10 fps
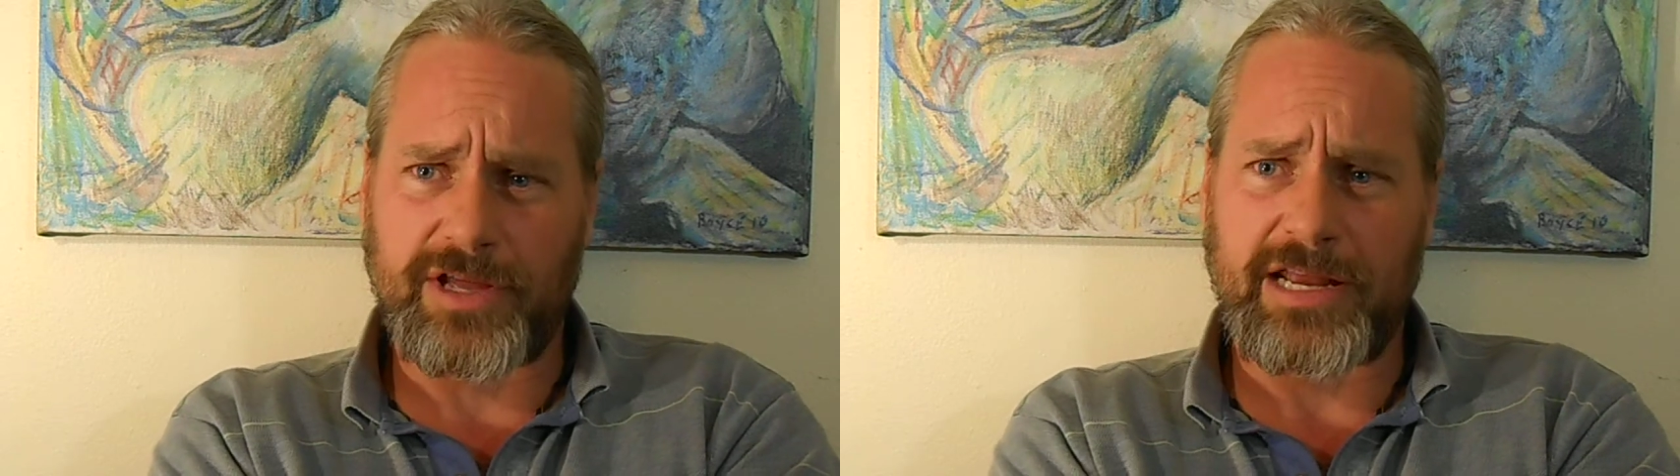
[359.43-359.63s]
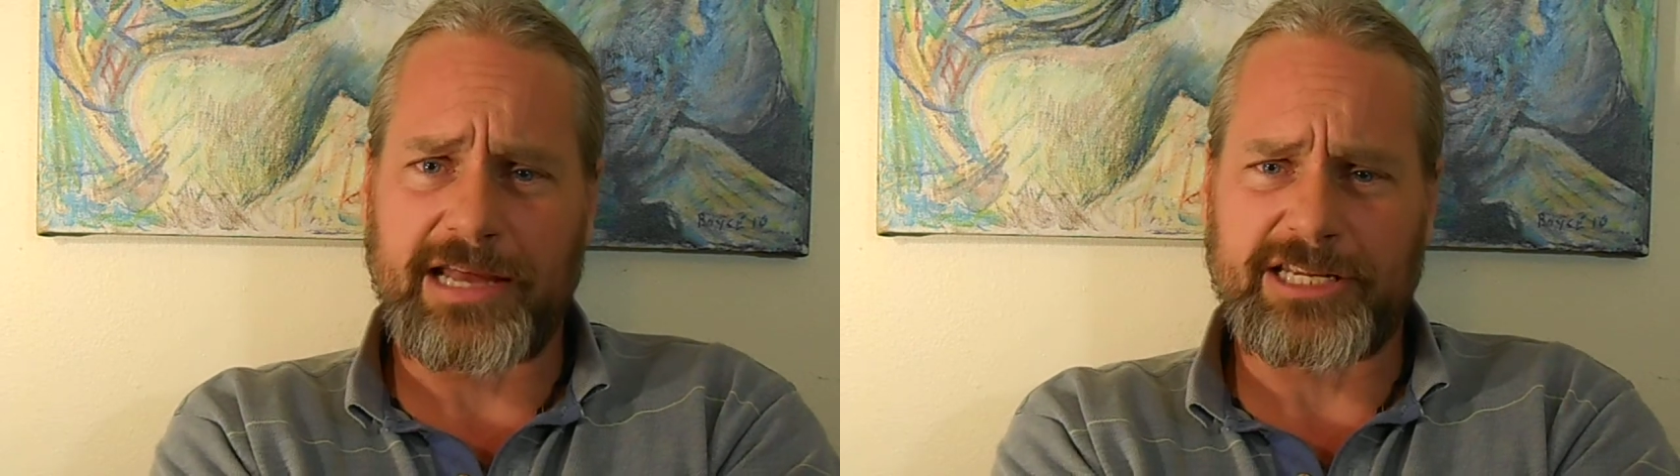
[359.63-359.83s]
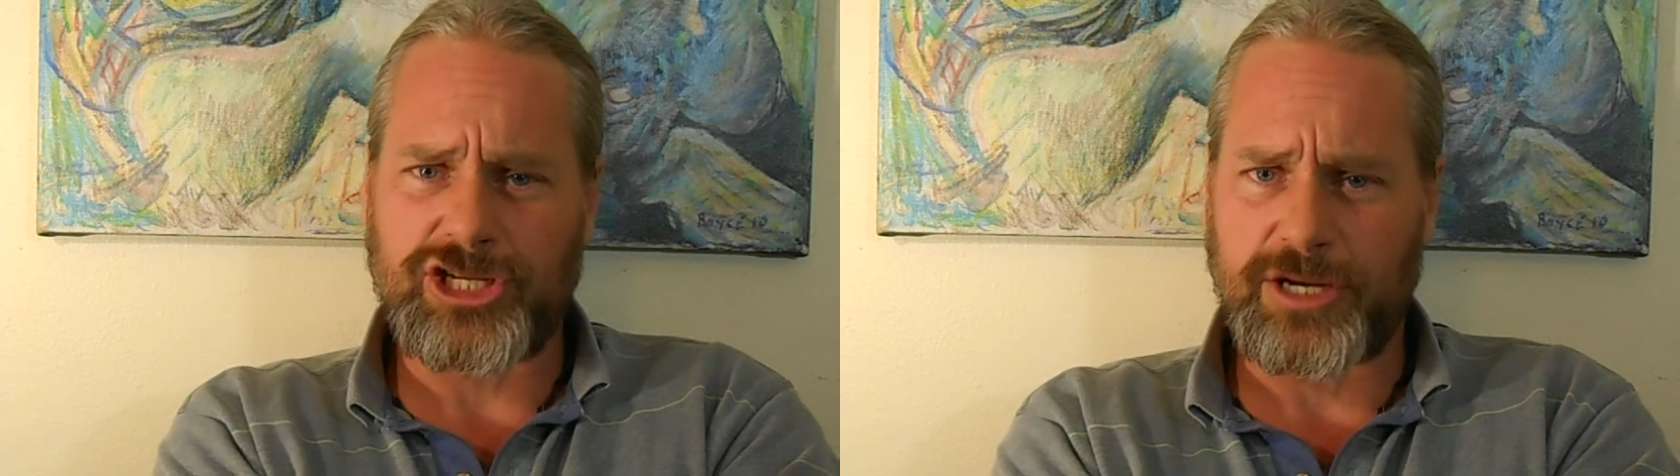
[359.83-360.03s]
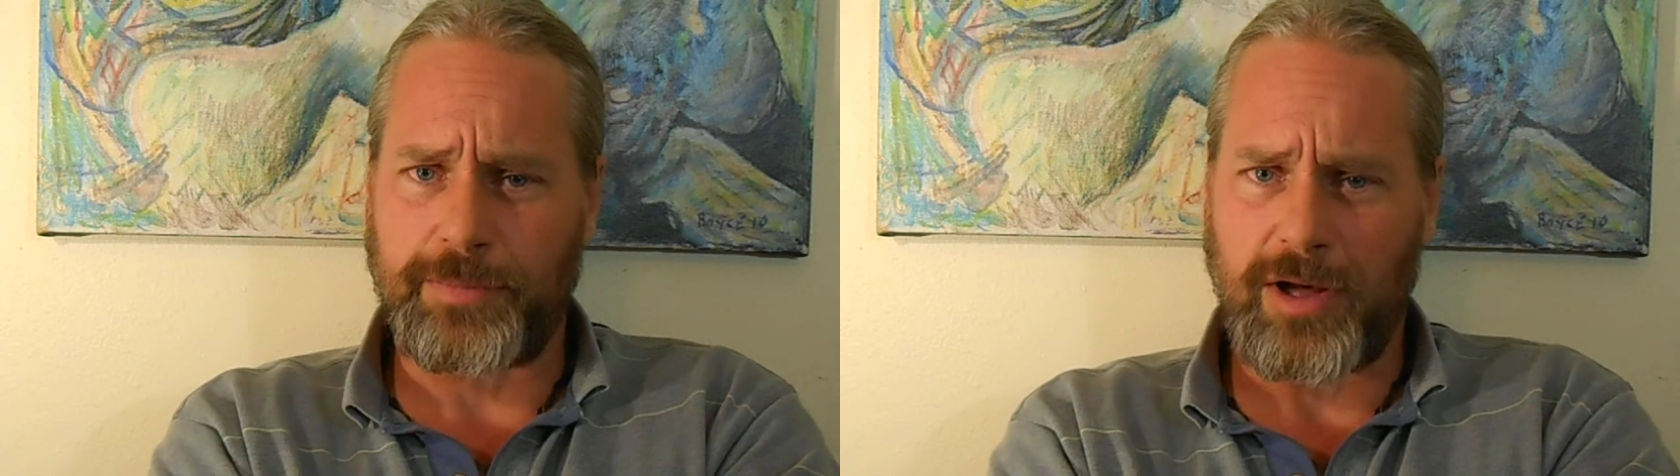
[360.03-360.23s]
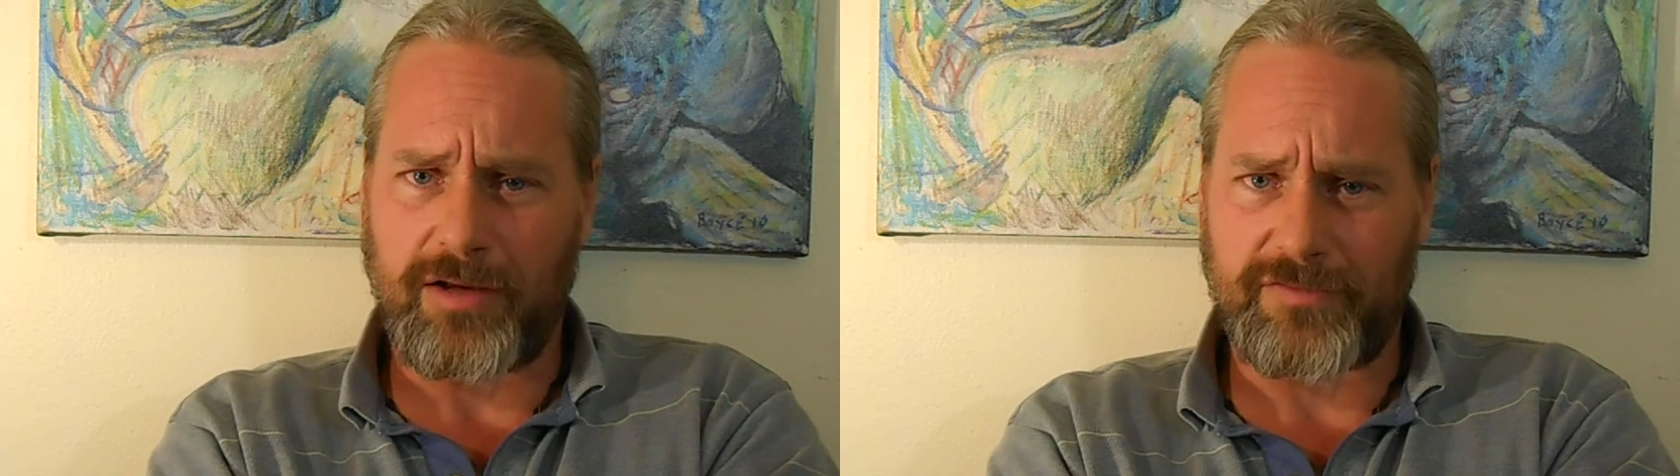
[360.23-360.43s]
Gennady
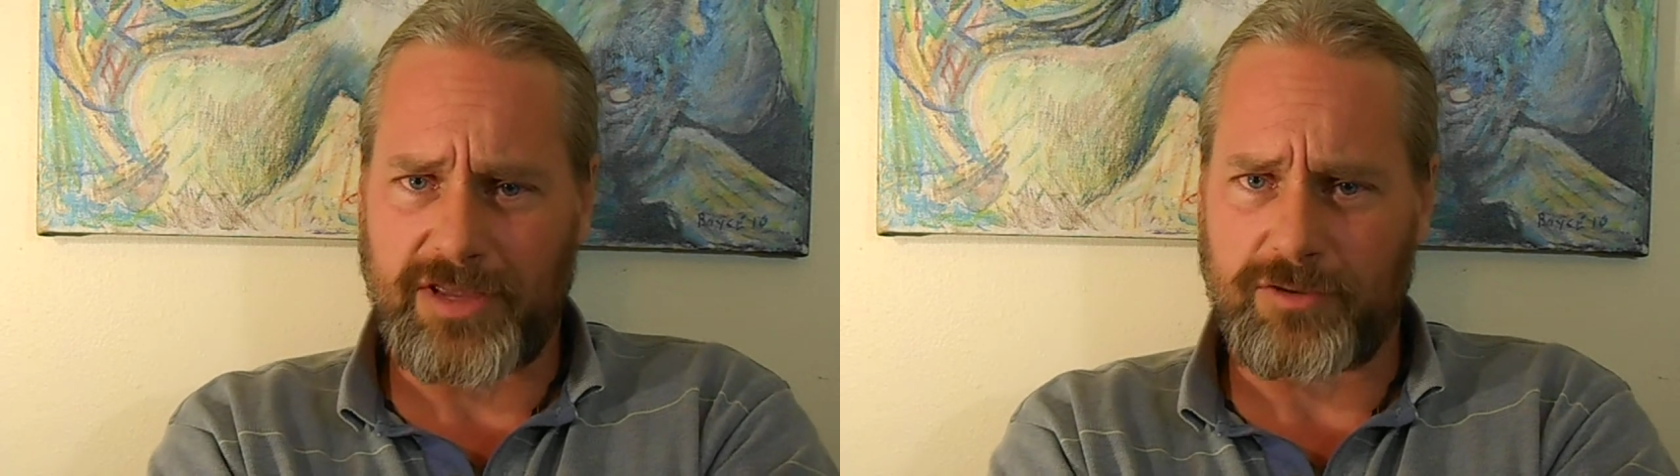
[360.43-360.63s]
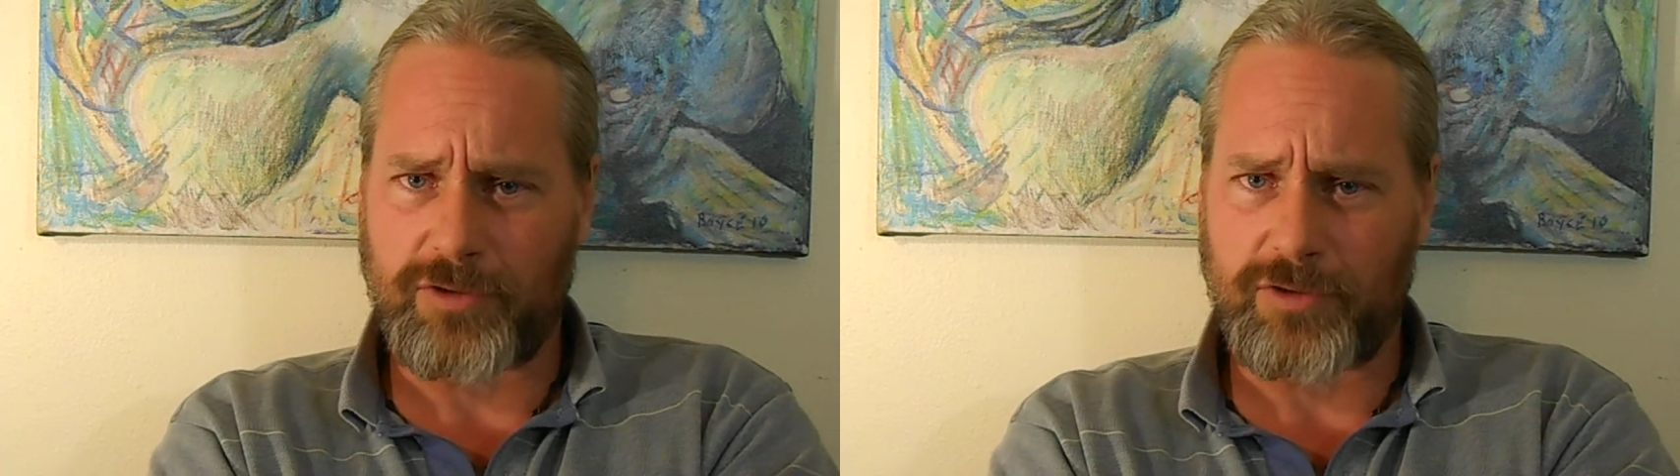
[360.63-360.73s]
Shipov in